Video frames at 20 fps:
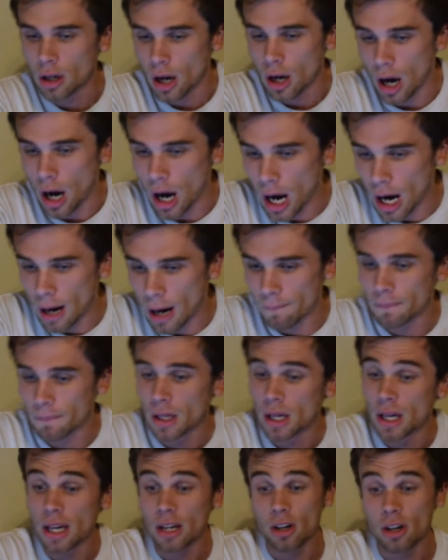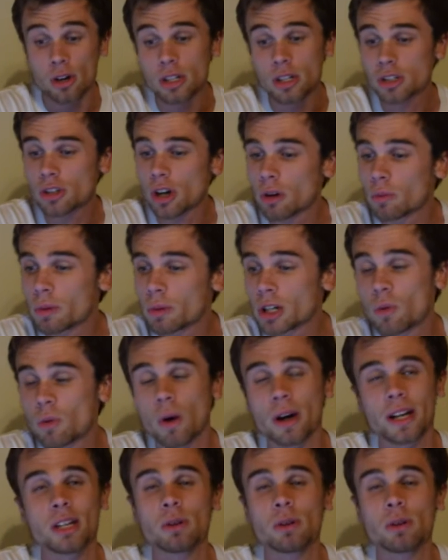Could he start Week 1?